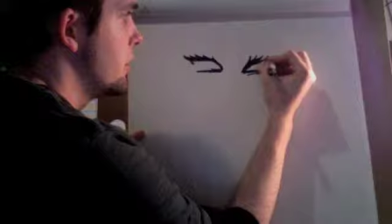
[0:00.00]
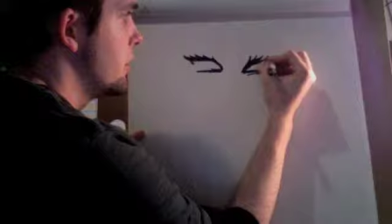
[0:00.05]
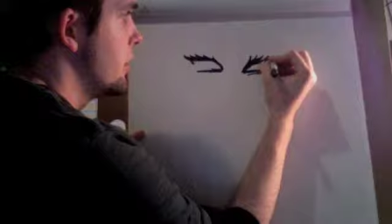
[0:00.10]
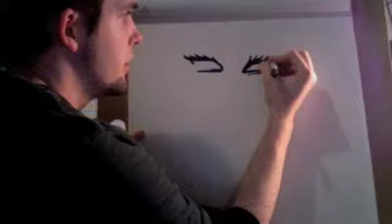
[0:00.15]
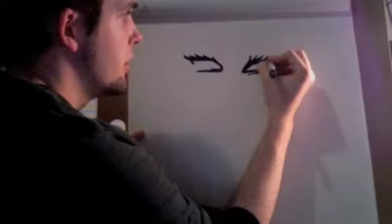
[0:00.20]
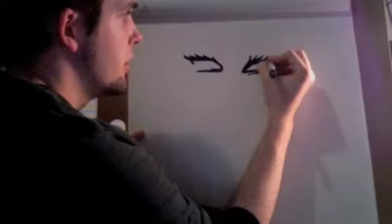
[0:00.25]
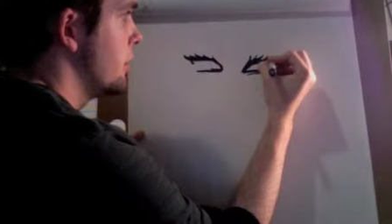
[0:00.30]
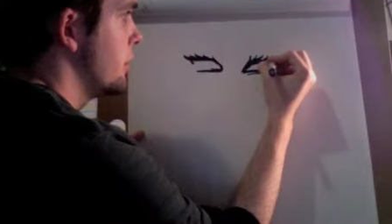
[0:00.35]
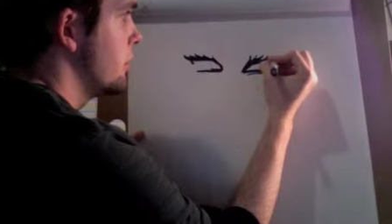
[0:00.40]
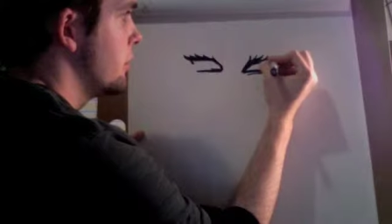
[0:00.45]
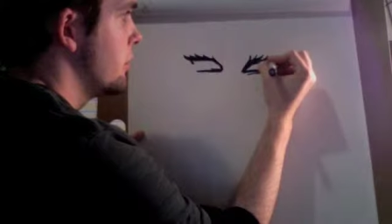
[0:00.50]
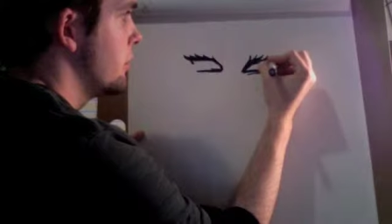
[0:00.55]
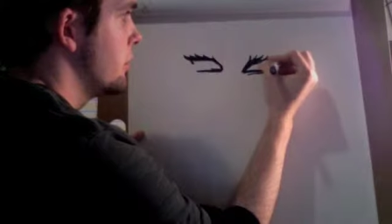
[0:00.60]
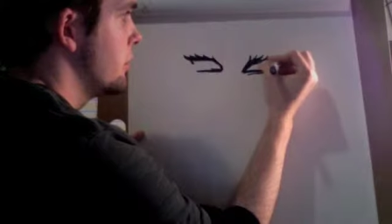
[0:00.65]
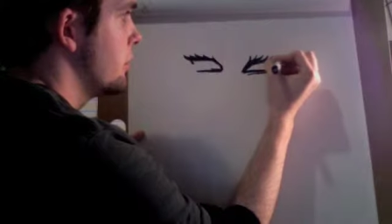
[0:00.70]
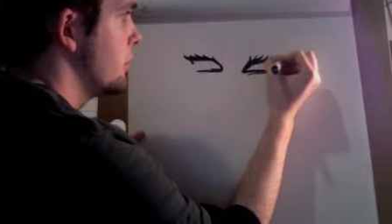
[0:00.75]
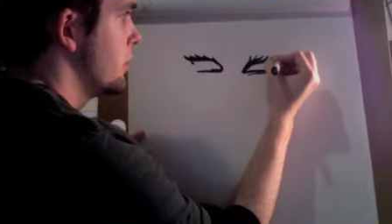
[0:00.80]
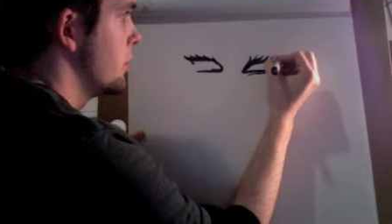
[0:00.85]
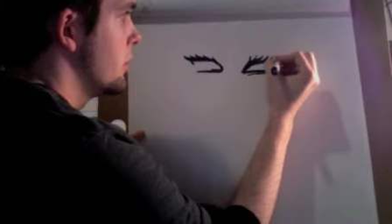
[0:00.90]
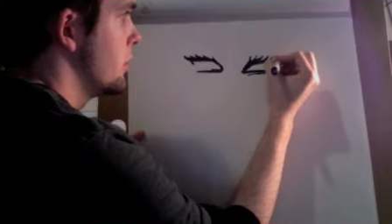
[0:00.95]
and,
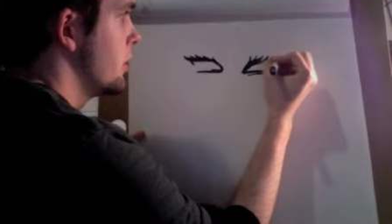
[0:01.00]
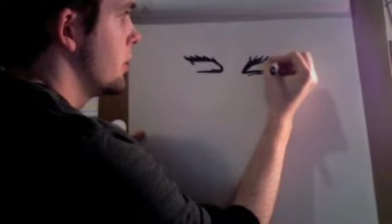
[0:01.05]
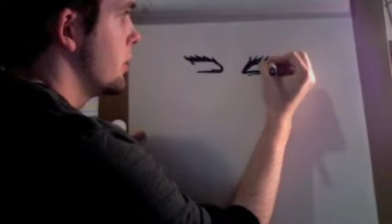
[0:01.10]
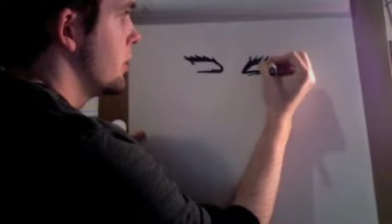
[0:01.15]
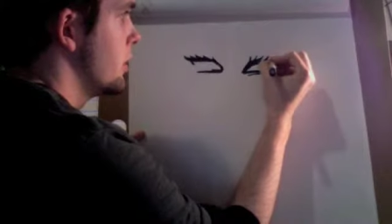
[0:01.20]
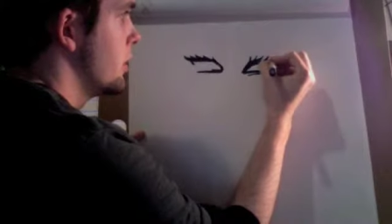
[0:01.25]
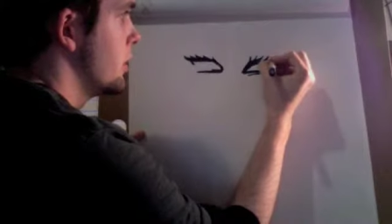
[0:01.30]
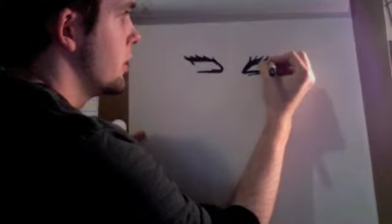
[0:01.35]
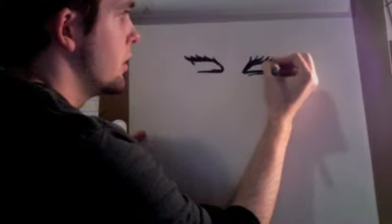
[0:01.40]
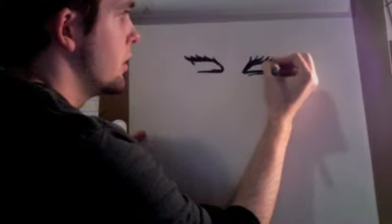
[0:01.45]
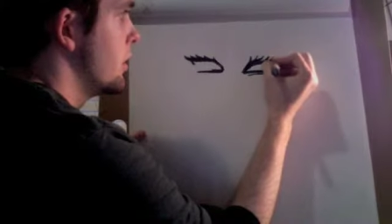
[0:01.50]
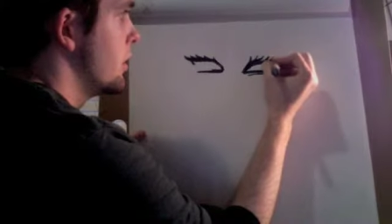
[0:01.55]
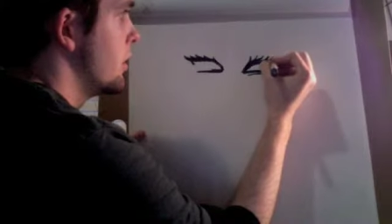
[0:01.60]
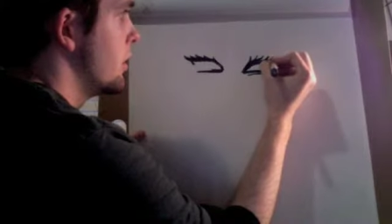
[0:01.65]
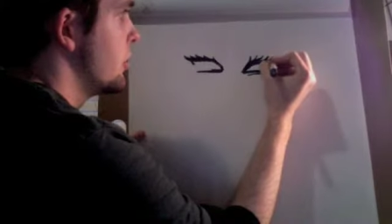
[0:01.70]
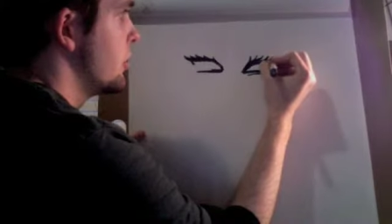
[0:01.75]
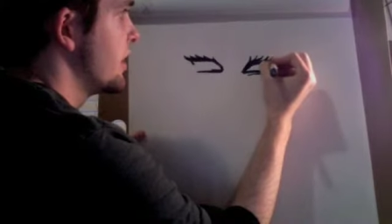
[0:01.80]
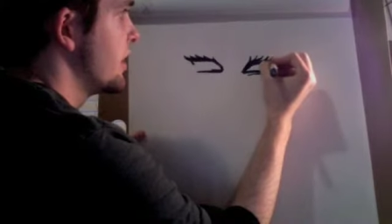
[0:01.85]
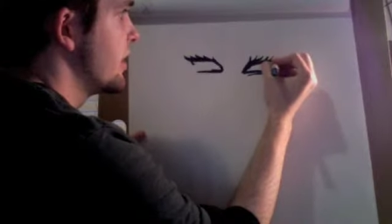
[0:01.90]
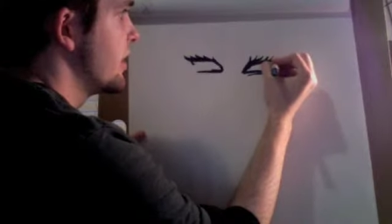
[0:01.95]
and
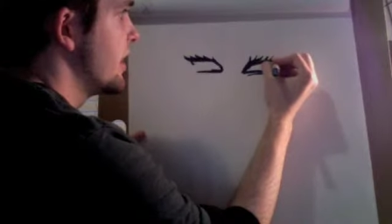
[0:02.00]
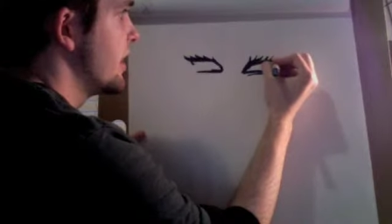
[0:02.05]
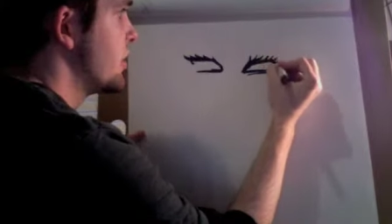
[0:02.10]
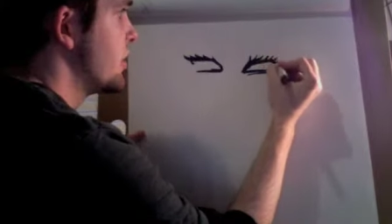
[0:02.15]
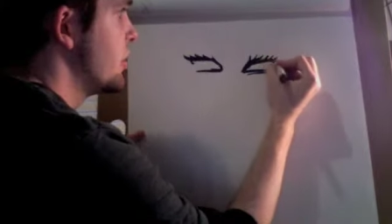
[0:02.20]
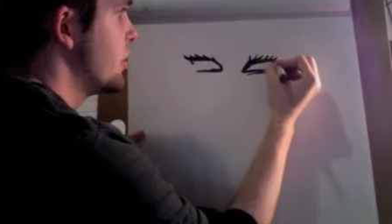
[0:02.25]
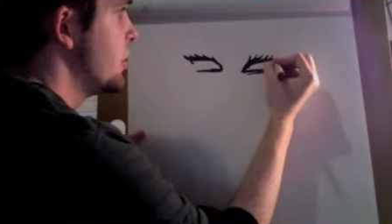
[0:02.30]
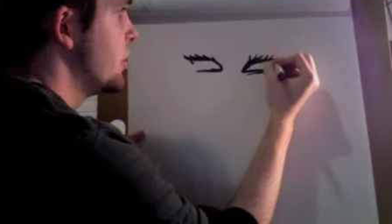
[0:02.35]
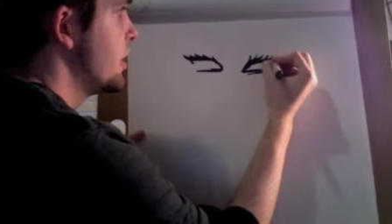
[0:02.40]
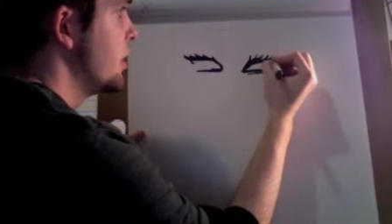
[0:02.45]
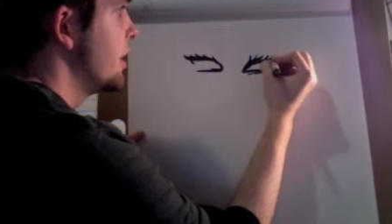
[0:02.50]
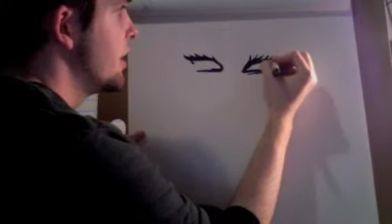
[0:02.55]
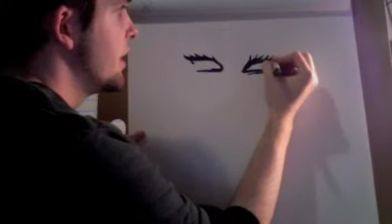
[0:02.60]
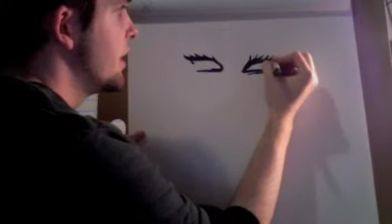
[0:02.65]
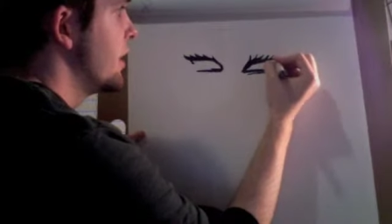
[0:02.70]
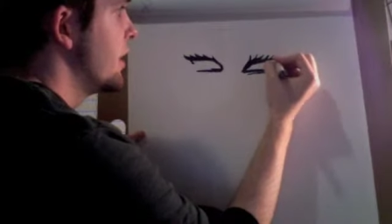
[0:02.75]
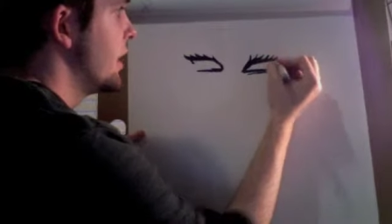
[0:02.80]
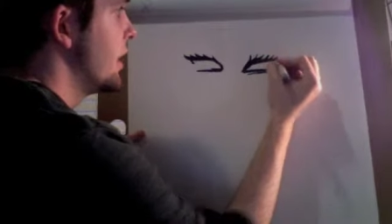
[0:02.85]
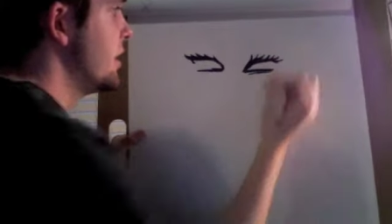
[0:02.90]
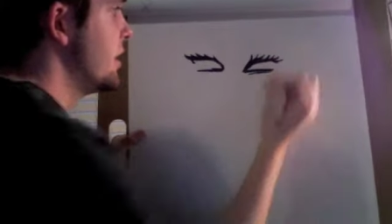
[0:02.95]
just that, so you can get an
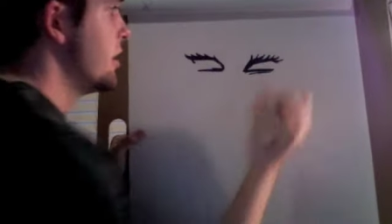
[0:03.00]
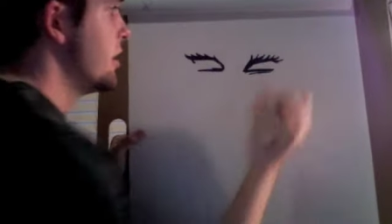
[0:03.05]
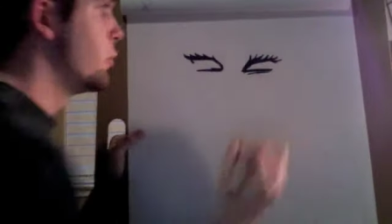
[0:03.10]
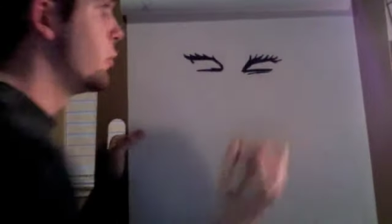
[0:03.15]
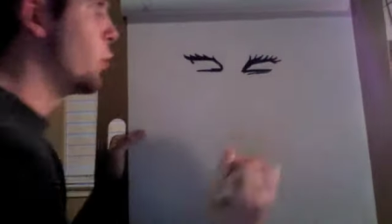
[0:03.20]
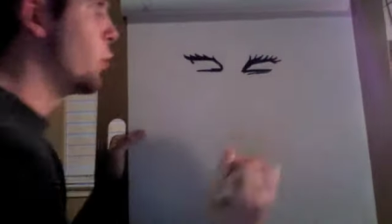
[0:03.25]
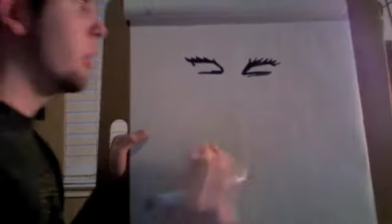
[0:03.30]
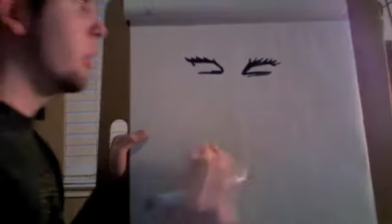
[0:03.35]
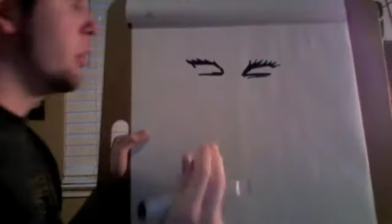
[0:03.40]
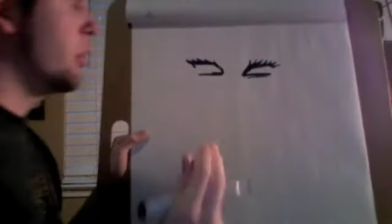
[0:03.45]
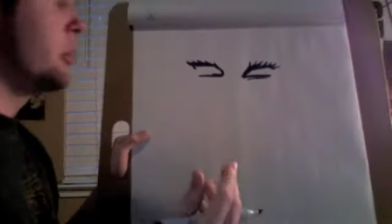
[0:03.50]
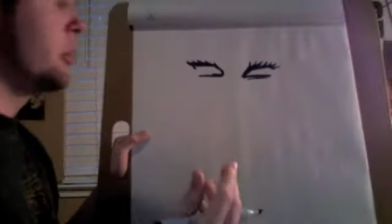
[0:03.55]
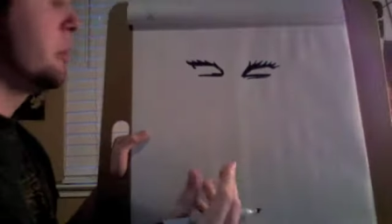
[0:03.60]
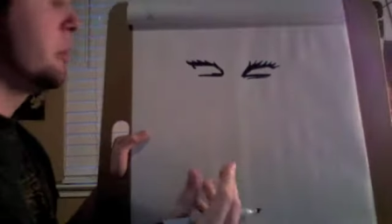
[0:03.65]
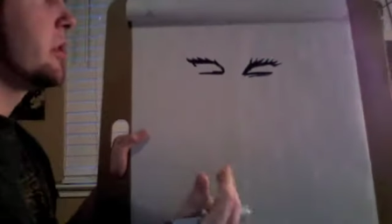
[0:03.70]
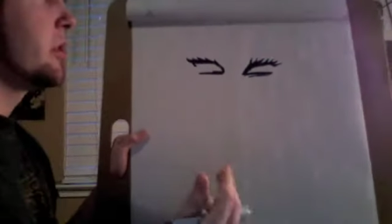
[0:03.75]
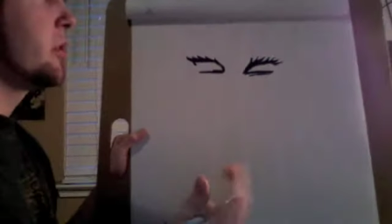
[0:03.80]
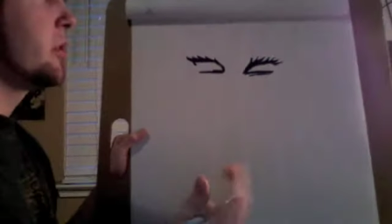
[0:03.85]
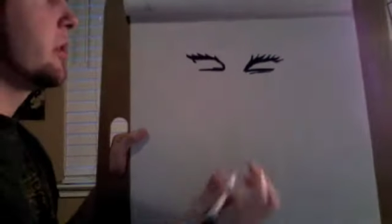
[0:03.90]
idea of where all the muscles